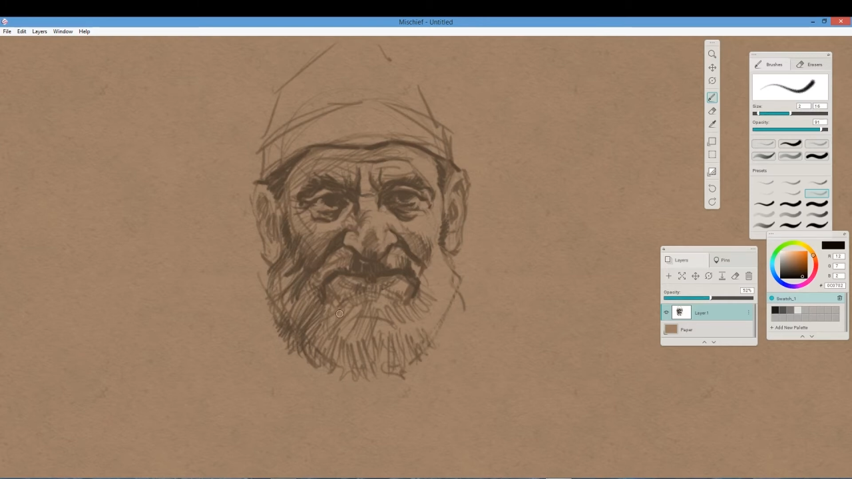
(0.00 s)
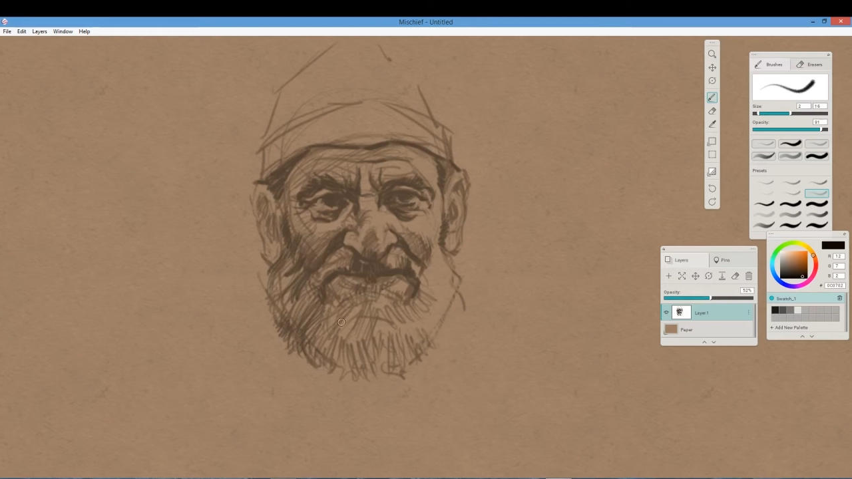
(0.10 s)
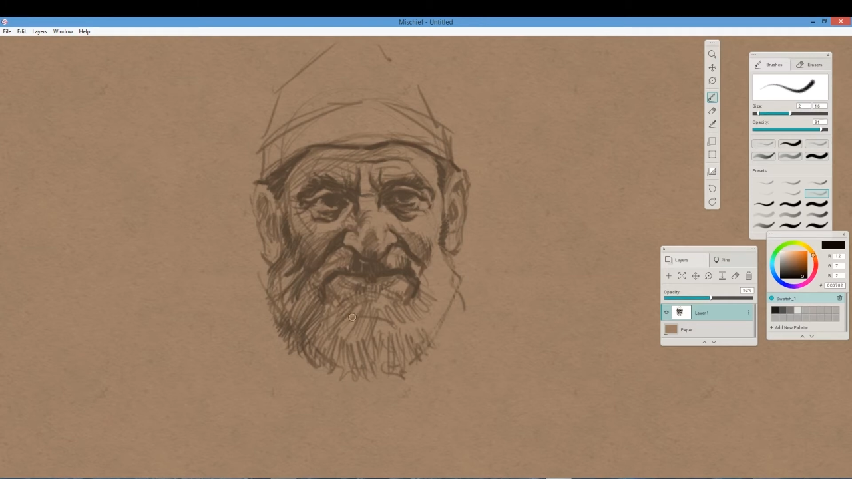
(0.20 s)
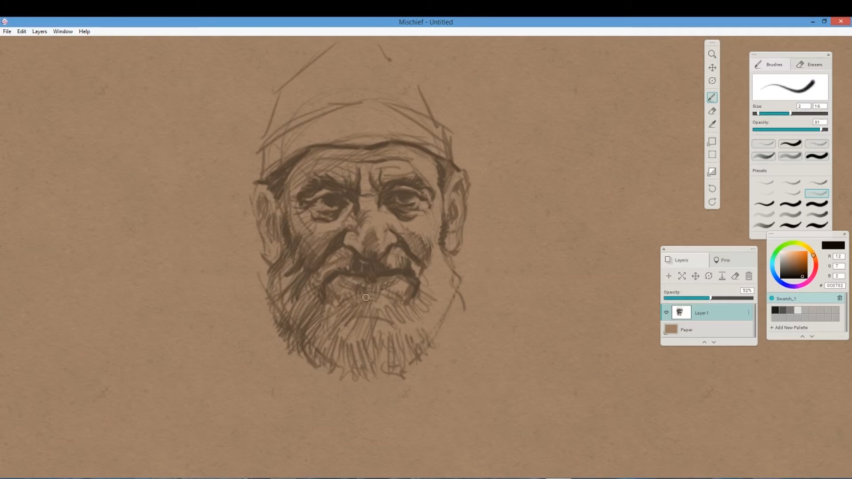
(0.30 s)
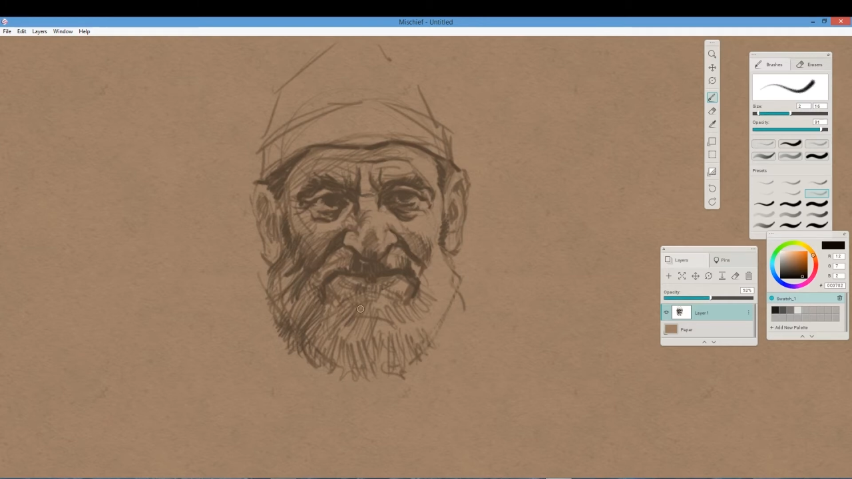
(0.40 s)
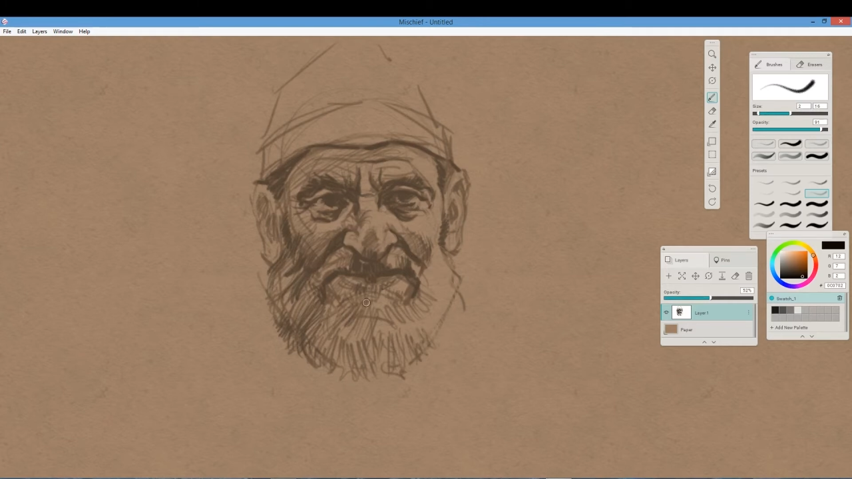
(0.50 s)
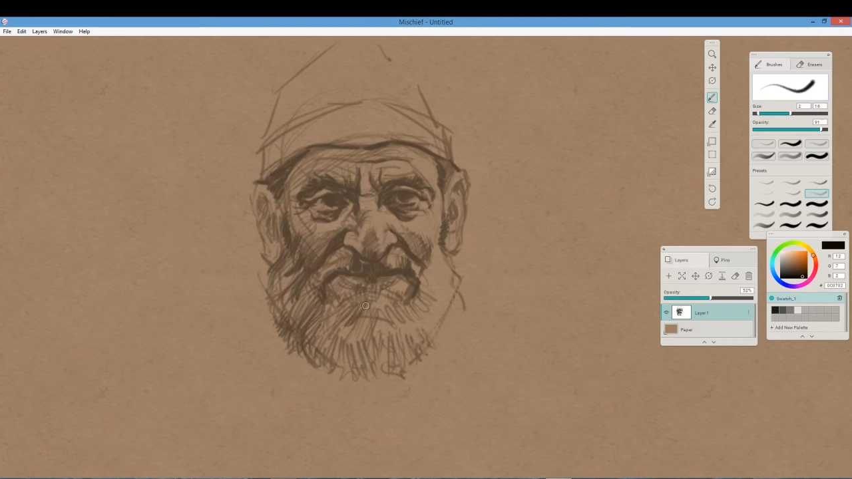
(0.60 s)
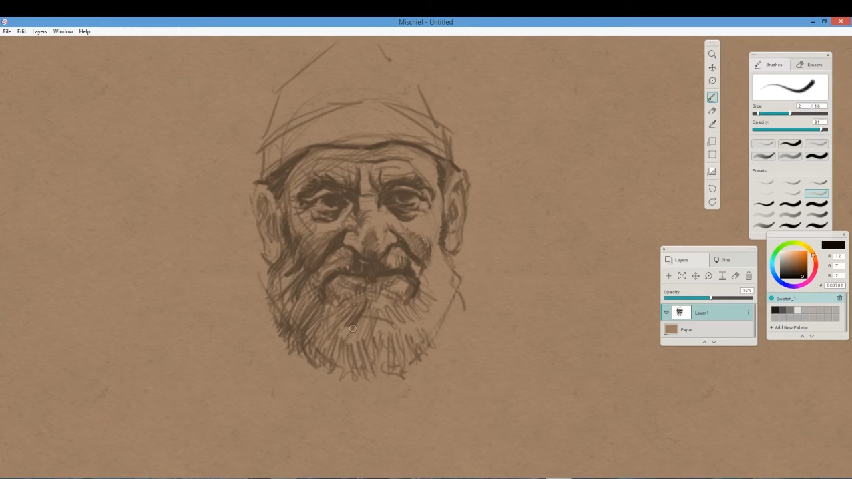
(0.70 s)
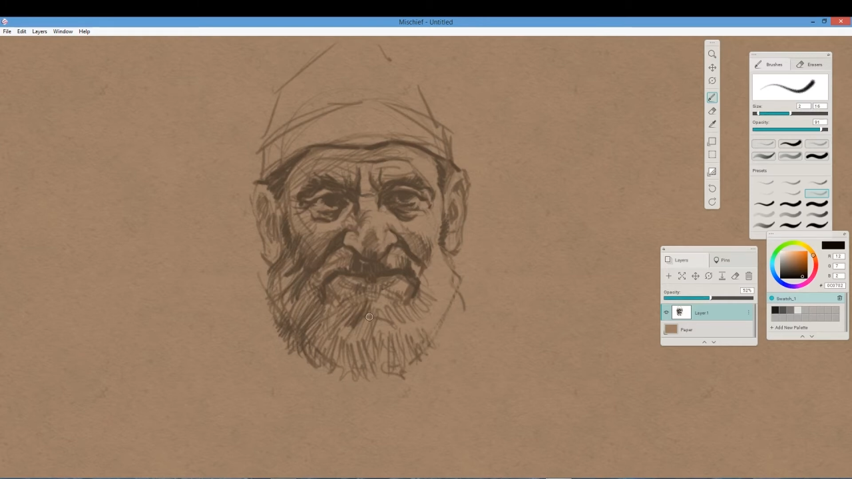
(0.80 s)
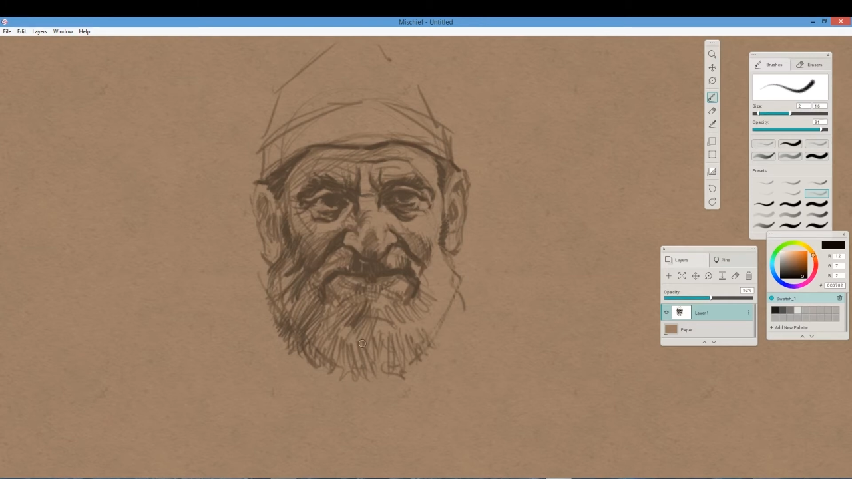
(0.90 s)
a software
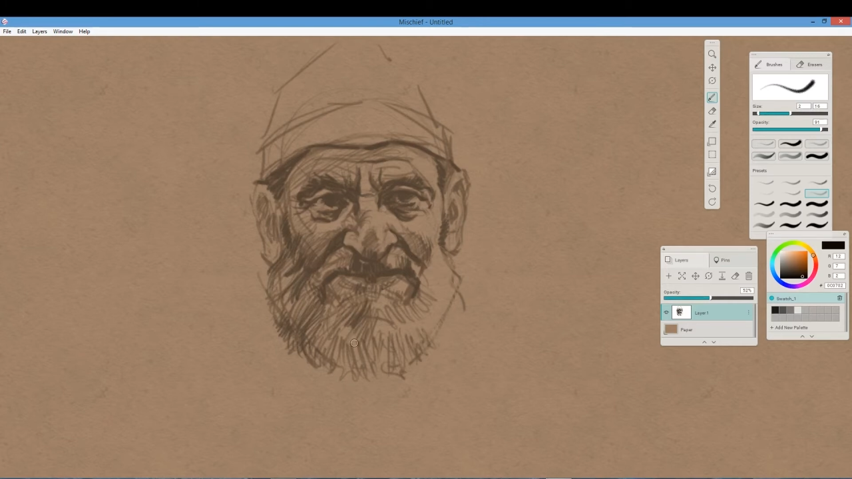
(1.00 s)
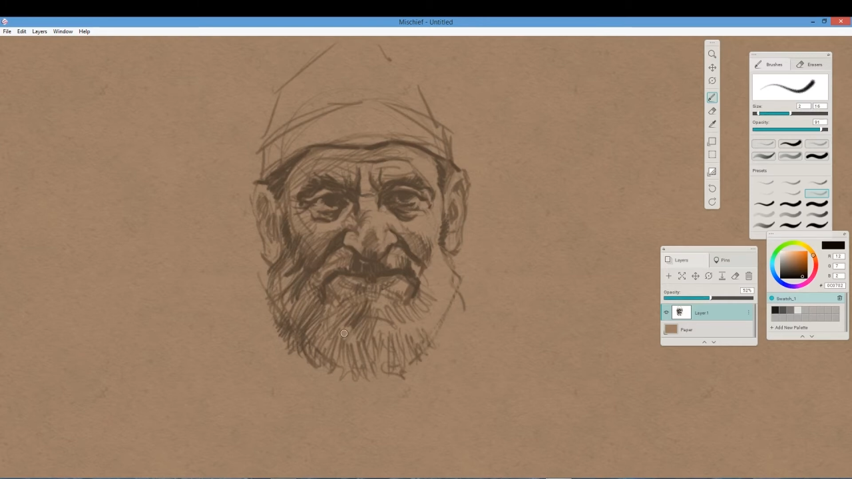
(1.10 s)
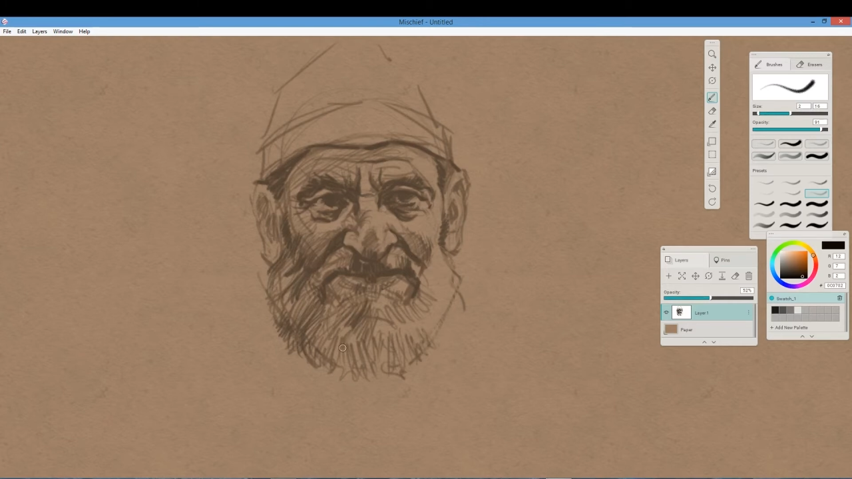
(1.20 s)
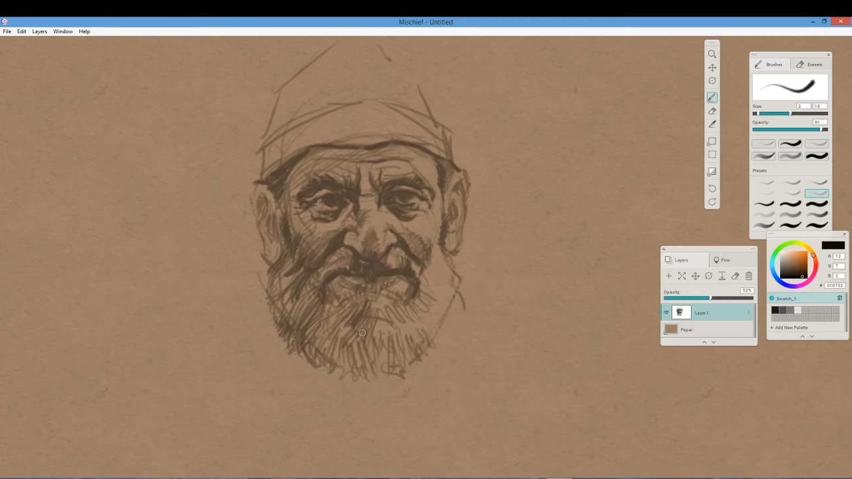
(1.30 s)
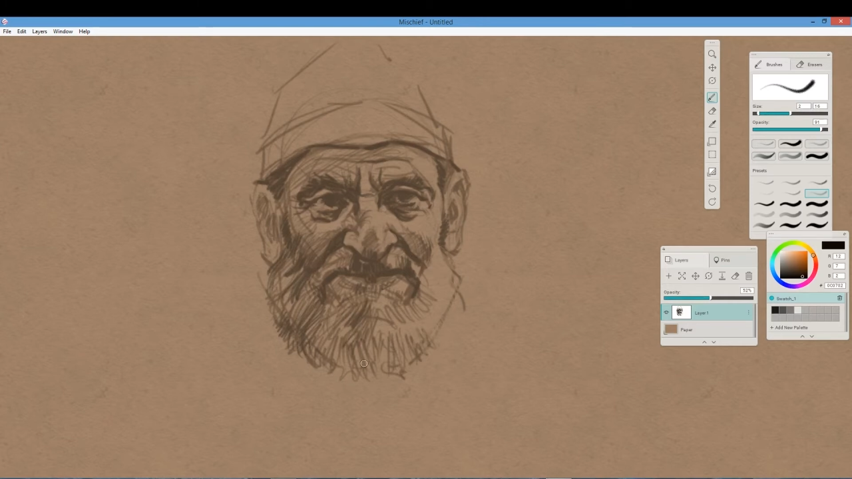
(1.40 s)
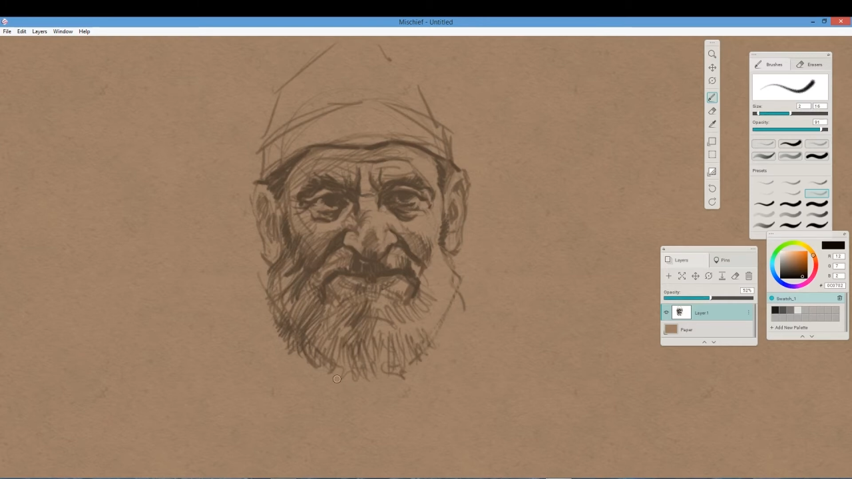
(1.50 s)
that's very